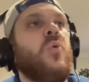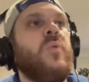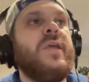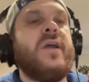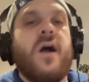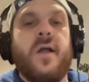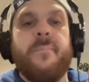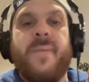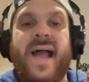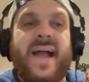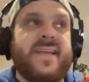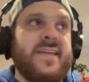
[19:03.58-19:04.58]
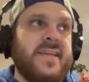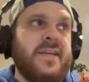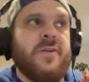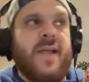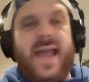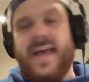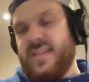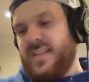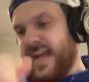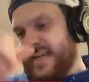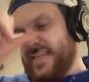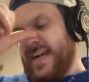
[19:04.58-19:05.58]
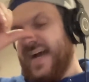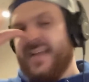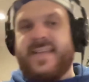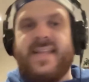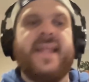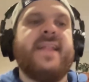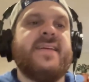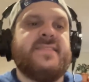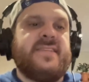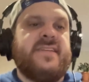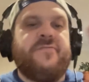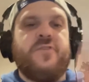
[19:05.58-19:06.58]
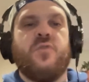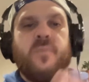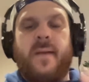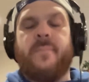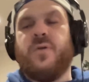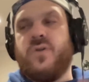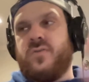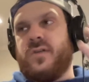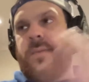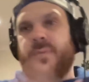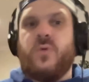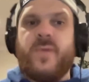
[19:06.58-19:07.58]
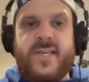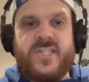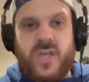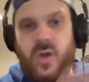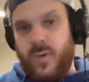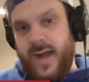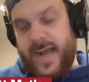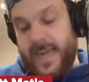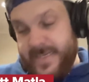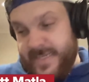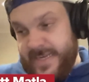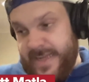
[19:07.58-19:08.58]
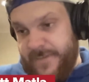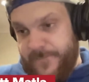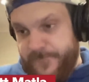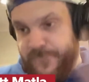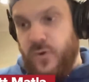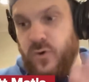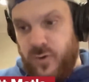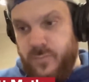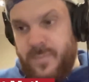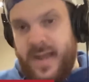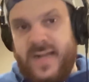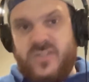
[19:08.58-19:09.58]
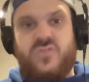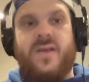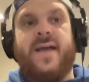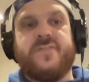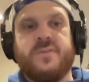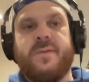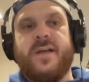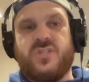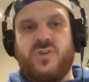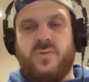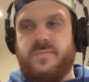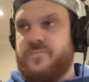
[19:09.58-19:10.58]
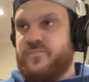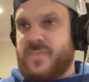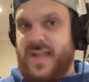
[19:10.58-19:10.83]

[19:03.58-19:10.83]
We are back here at Locked On Canadiens. And if you remember, a couple of weeks ago, I did a full mock draft special.